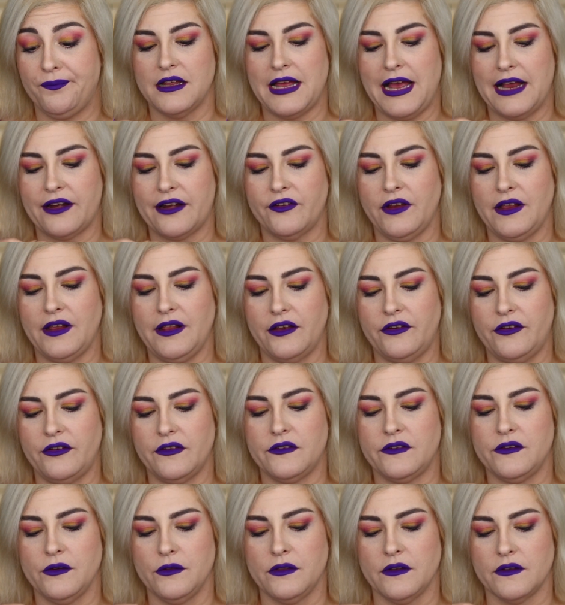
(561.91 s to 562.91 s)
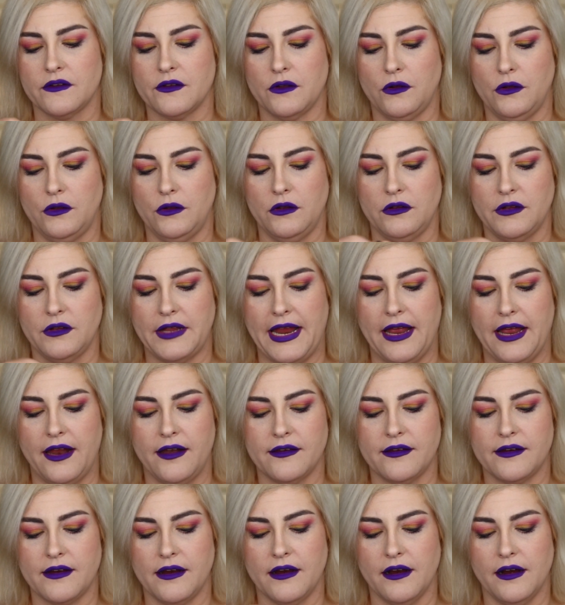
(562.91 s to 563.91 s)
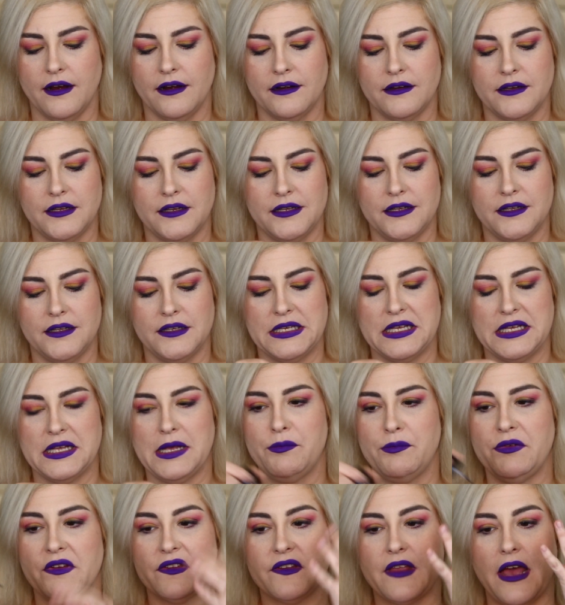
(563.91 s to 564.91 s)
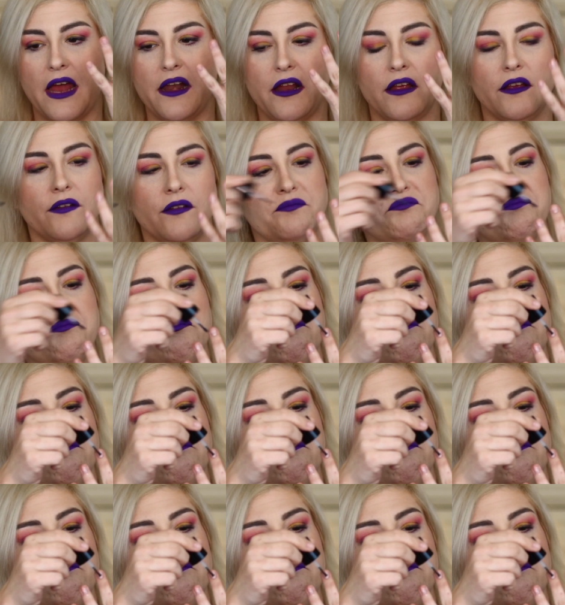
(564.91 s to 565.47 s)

Actually, let's just do this whole hand here. I'm just kind of